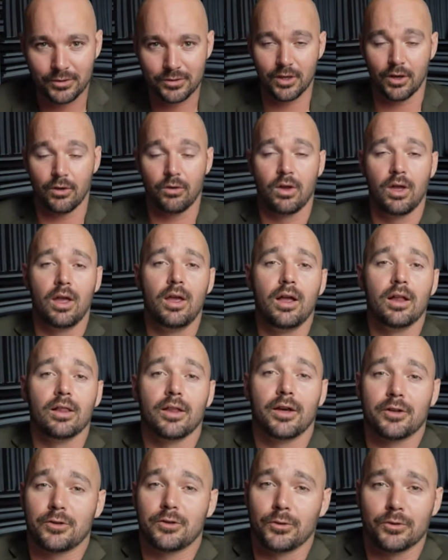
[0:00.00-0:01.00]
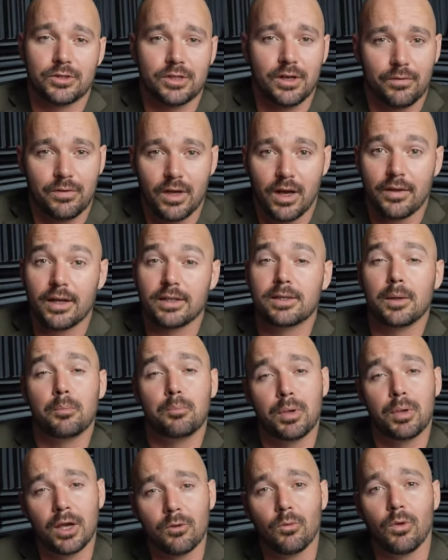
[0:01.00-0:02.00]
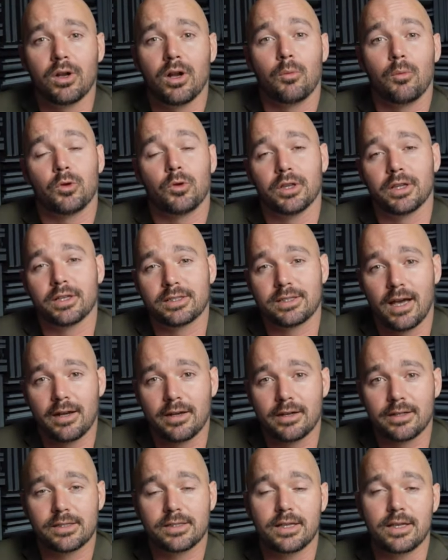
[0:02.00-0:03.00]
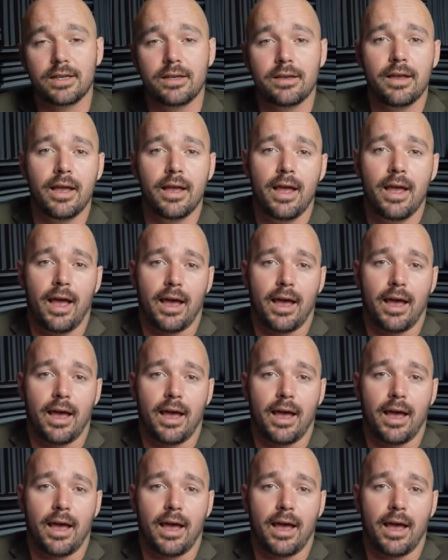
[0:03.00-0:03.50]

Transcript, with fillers: So a lot of cool stuff there. That's a big one. I'm really excited to see.